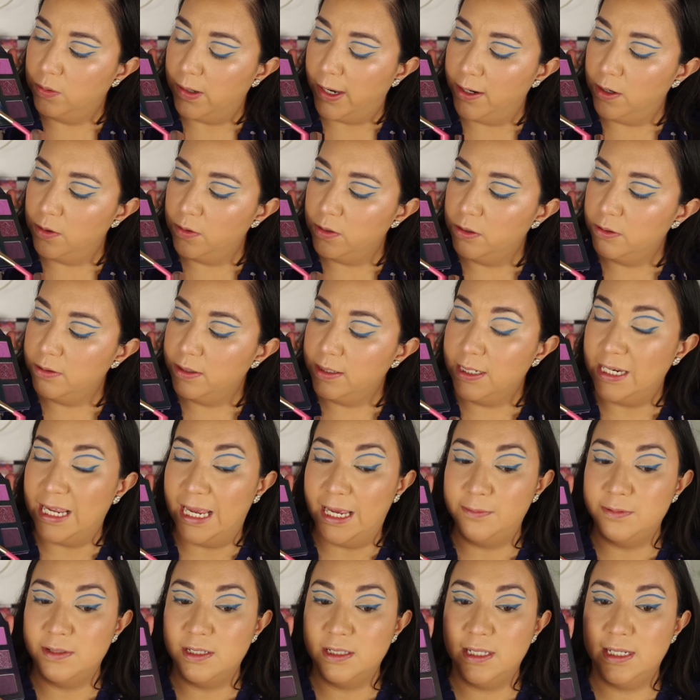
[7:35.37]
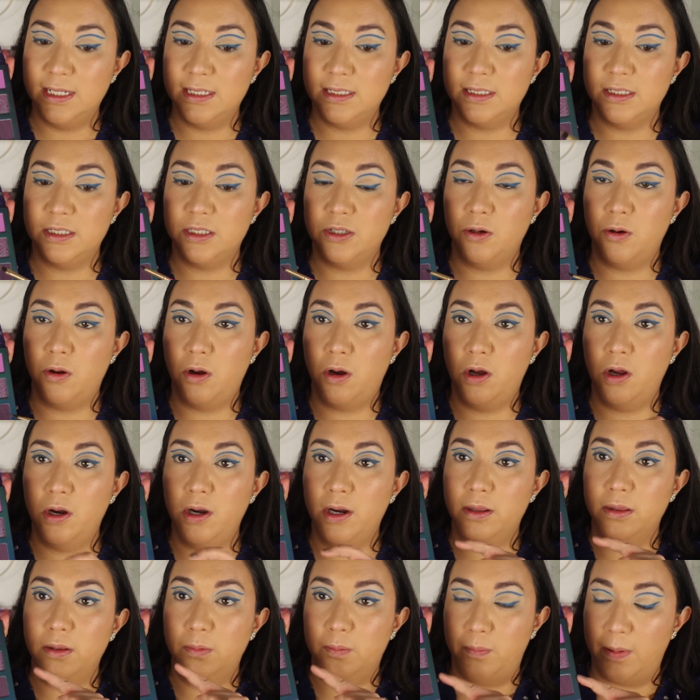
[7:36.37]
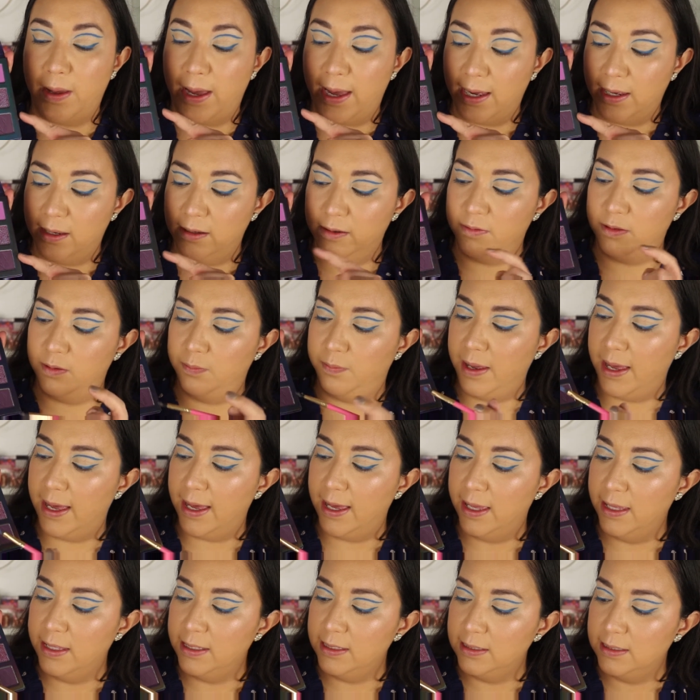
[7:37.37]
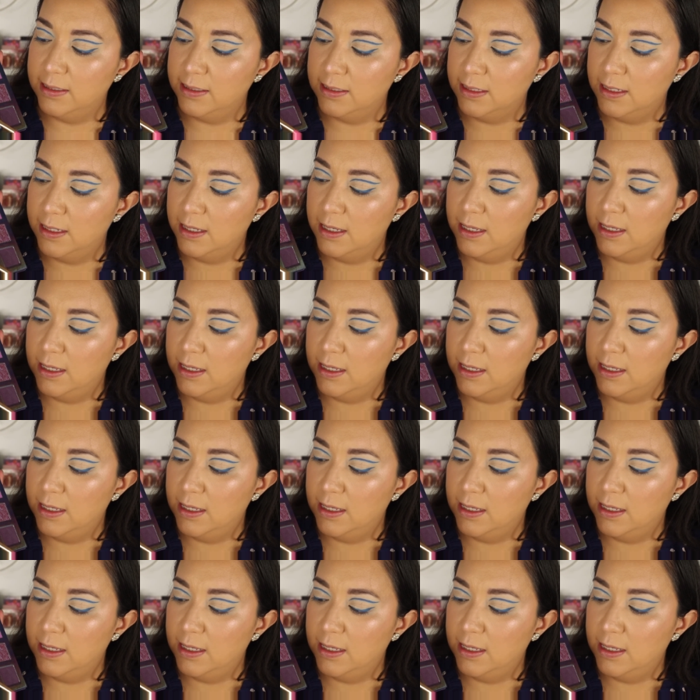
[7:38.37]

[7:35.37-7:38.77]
I don't know the names of these because they're on the back of the pans.